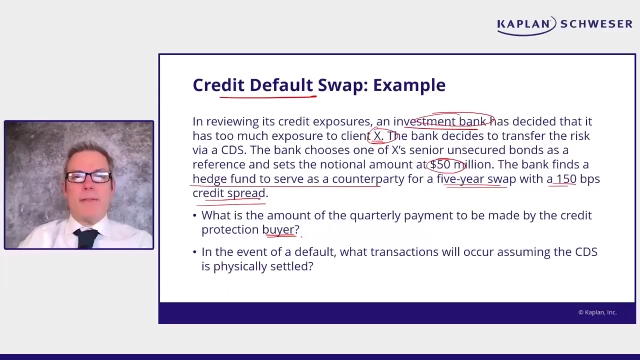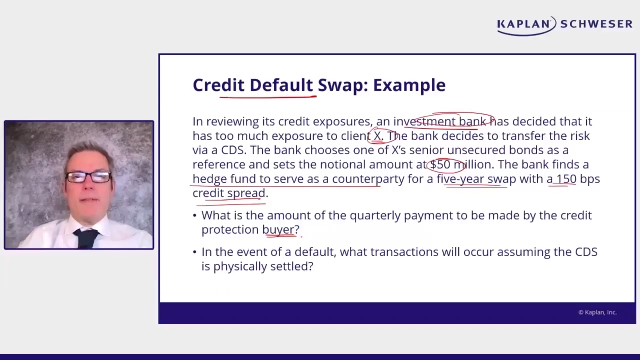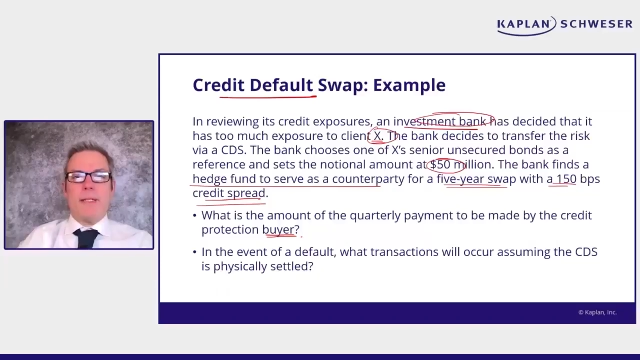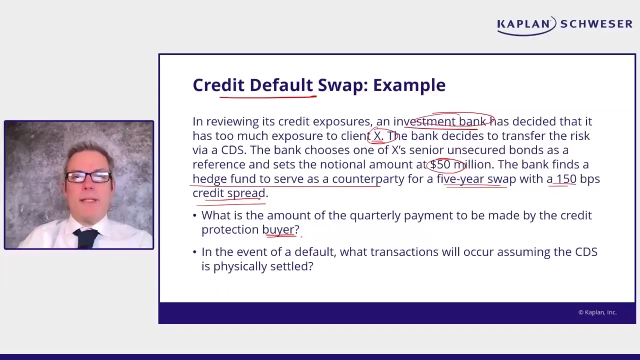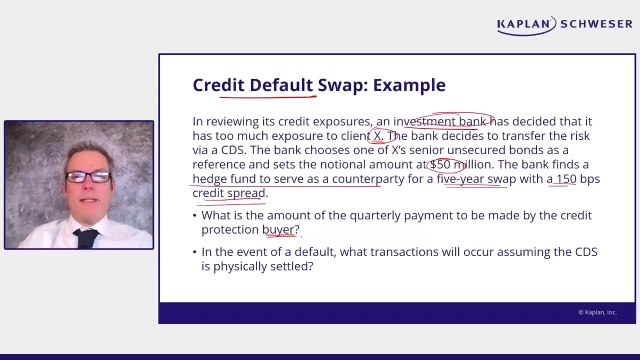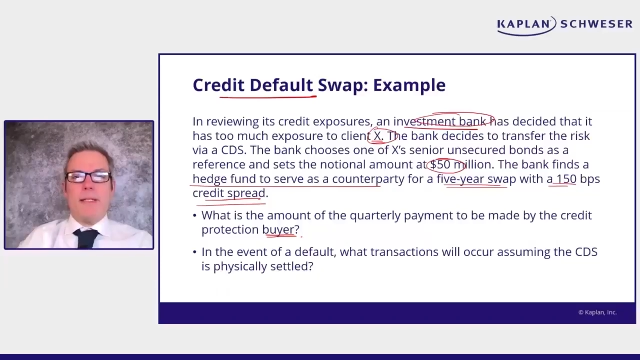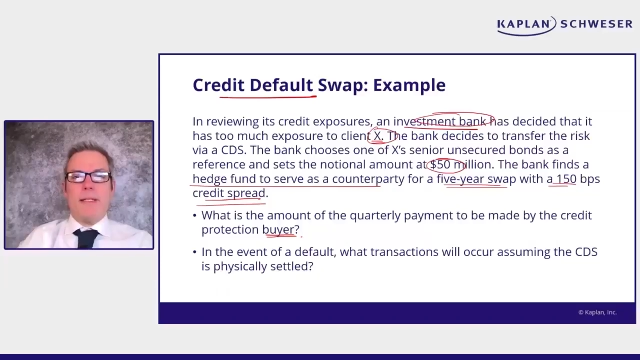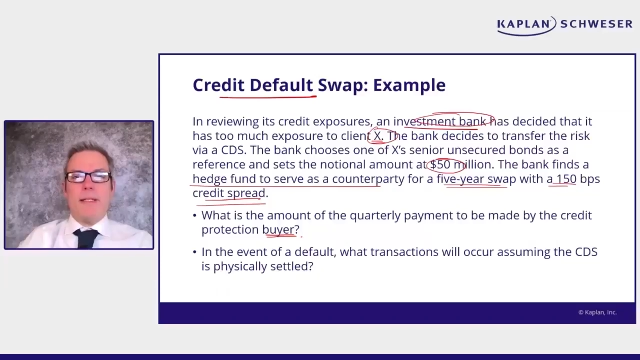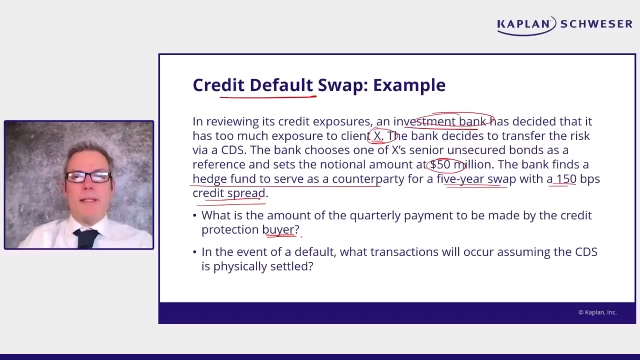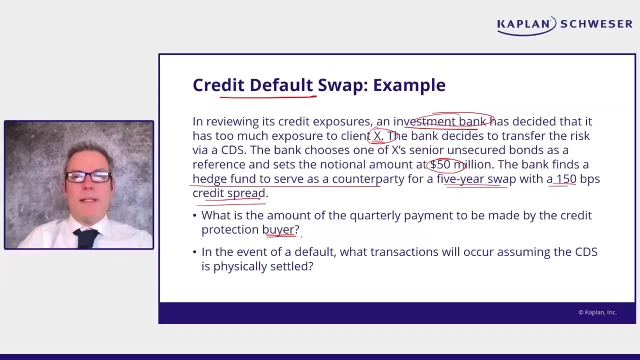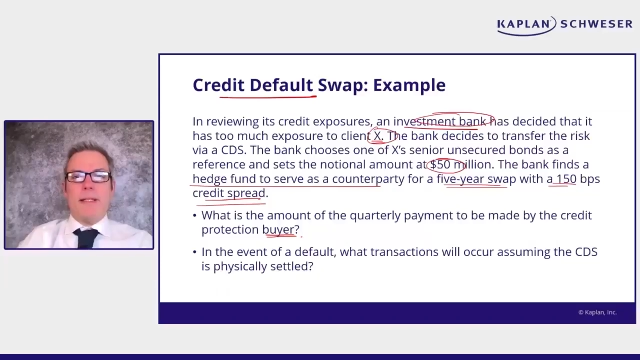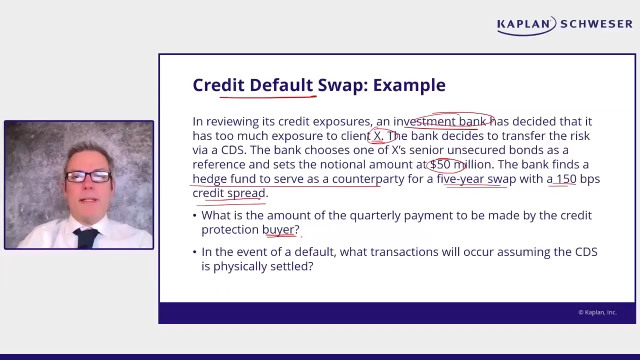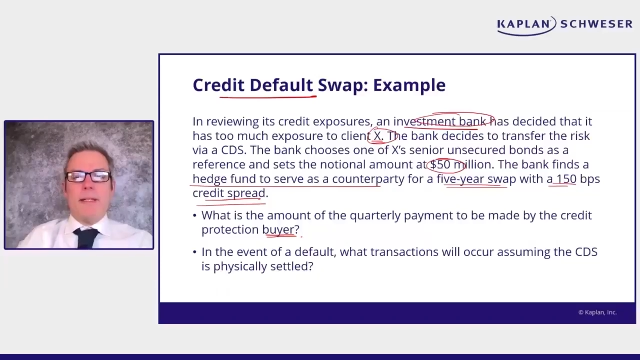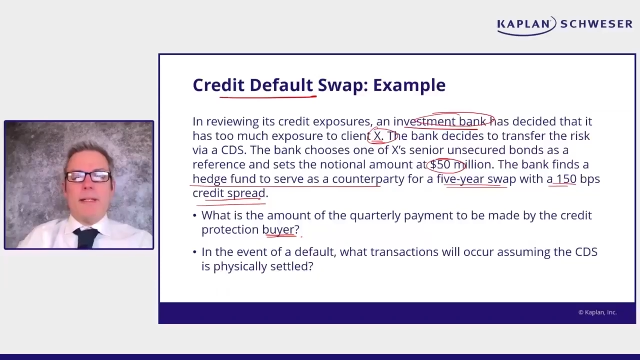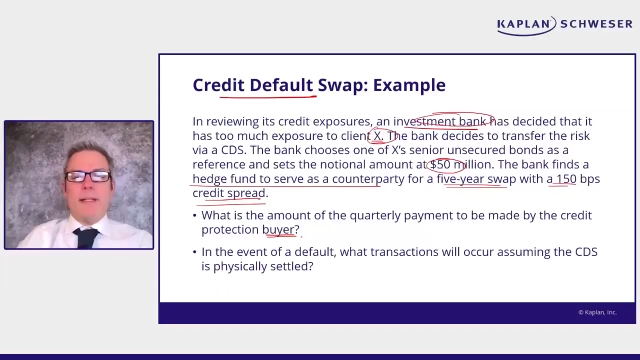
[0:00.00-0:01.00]
Okay,
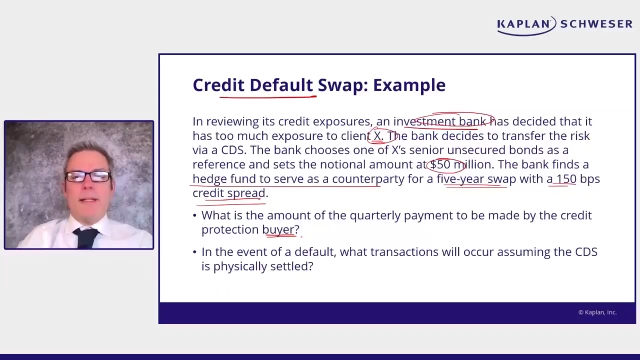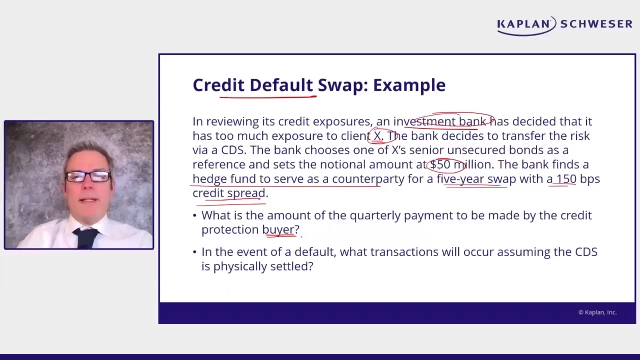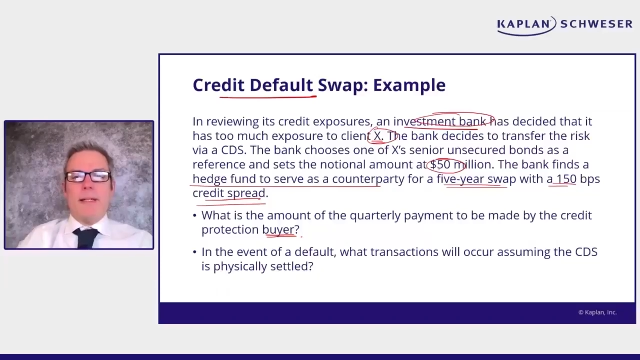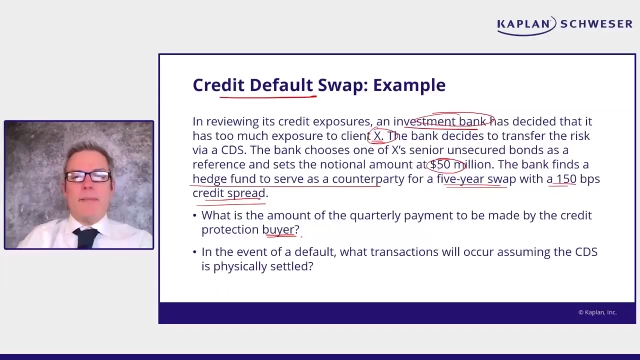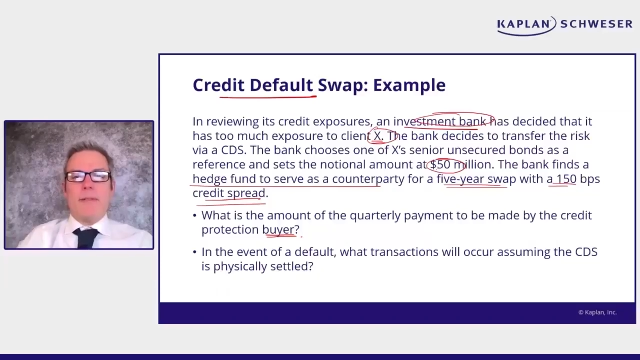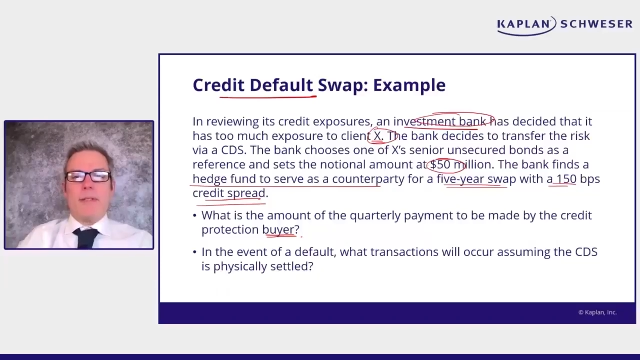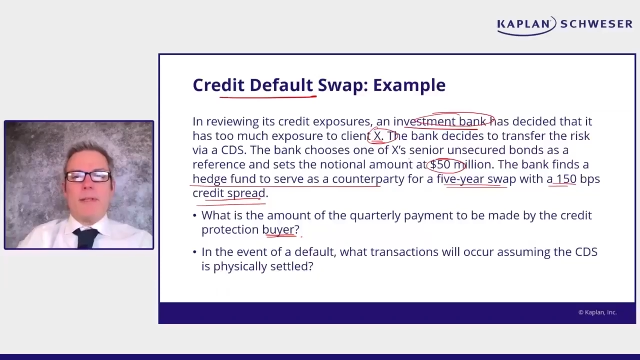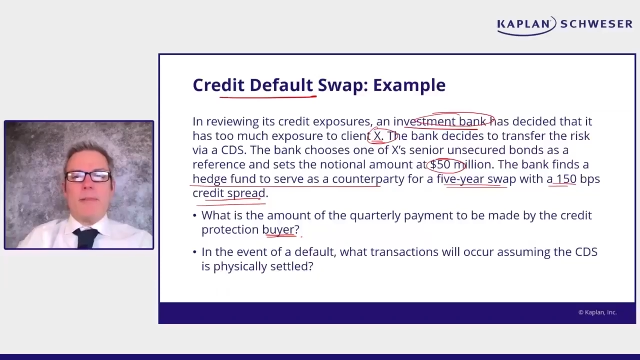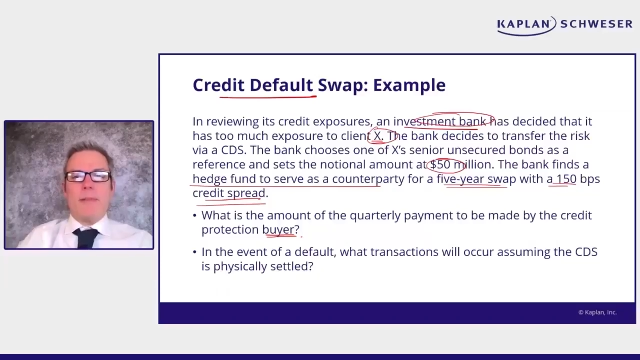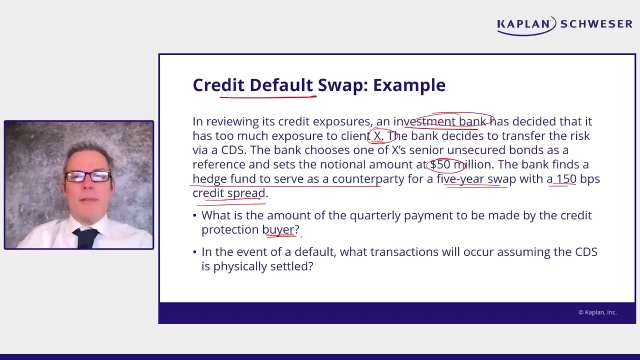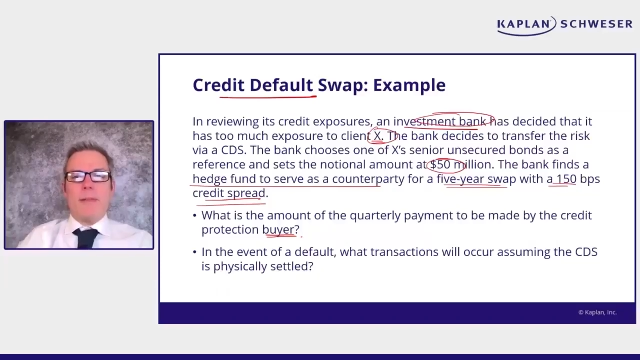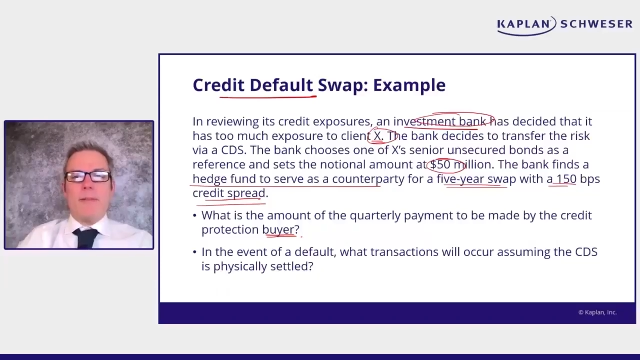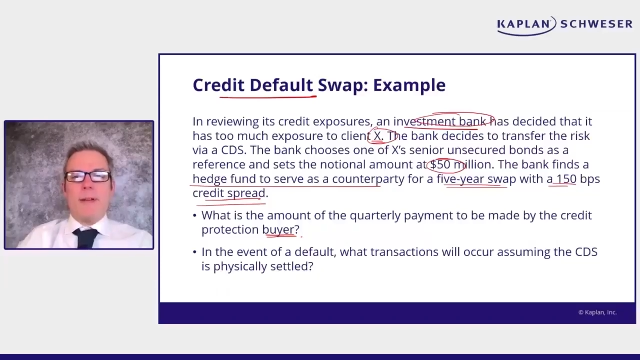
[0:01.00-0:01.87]
so with the